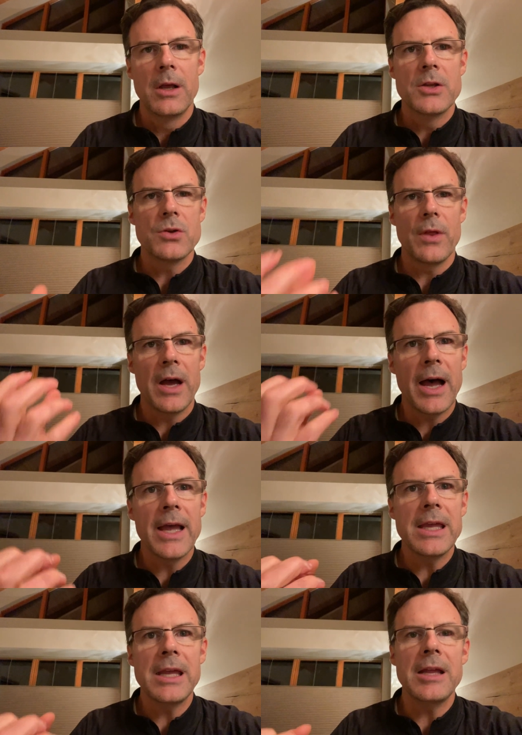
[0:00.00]
So the high
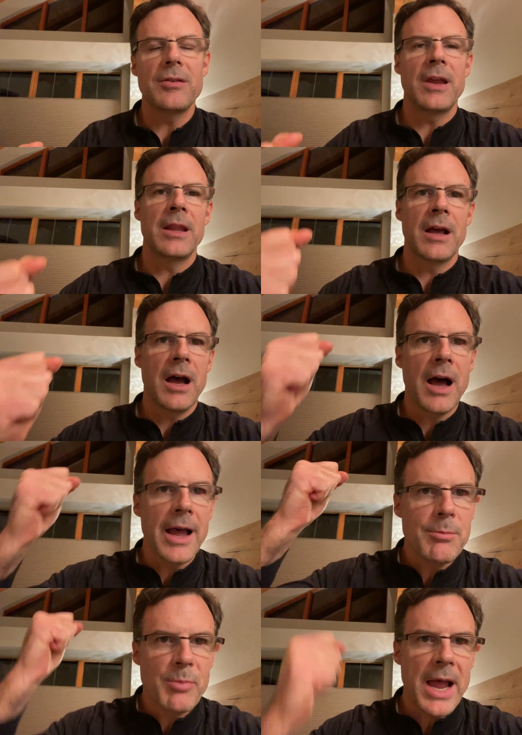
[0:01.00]
heat and the
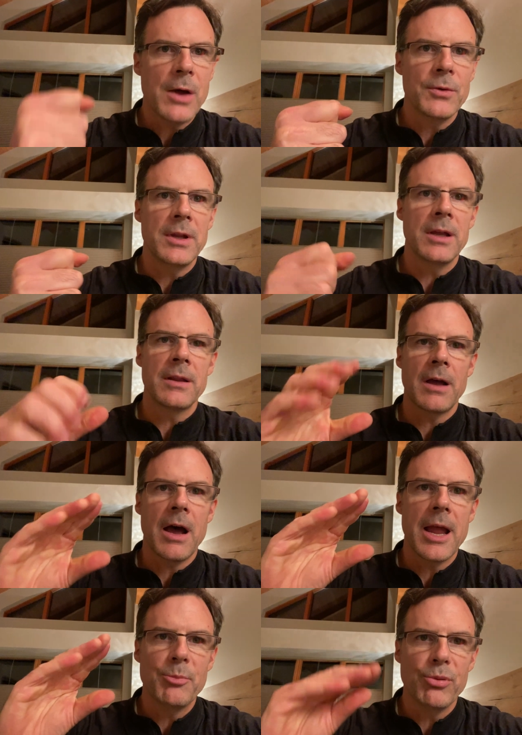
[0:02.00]
high pounding and the
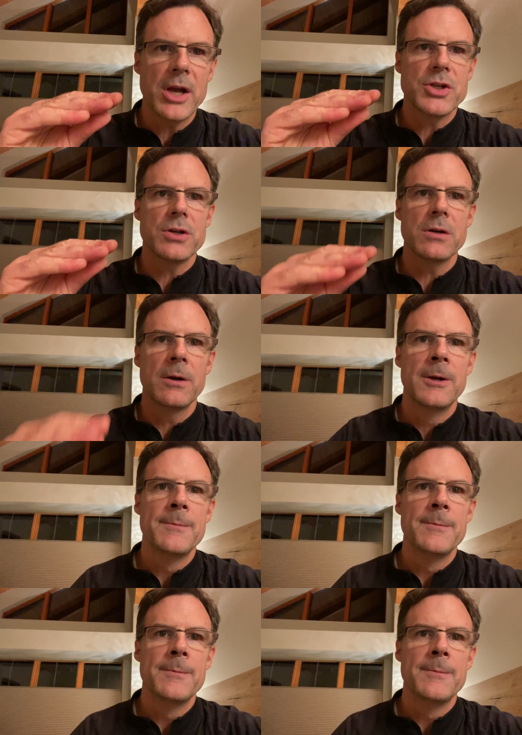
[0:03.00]
high pressure,